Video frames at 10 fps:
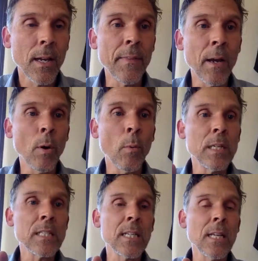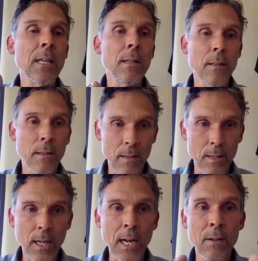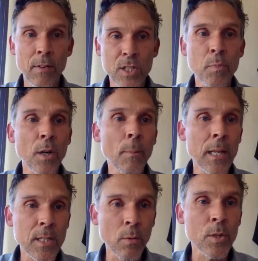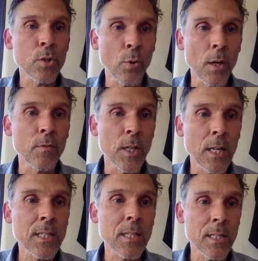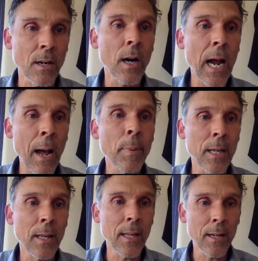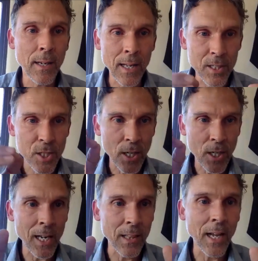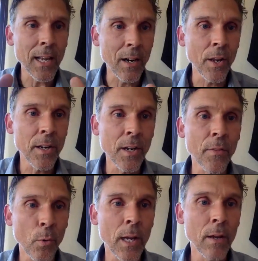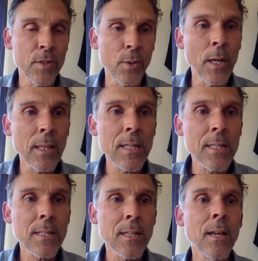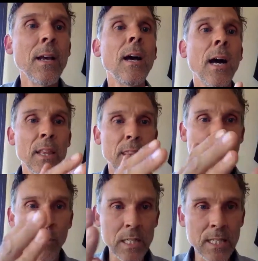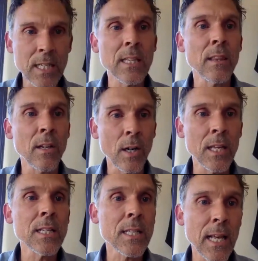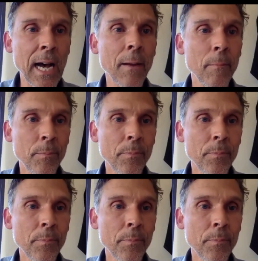And that when we see the kind of experiments in restorative justice that are happening that kind of shine a light on another way of doing this, I think we see that there is that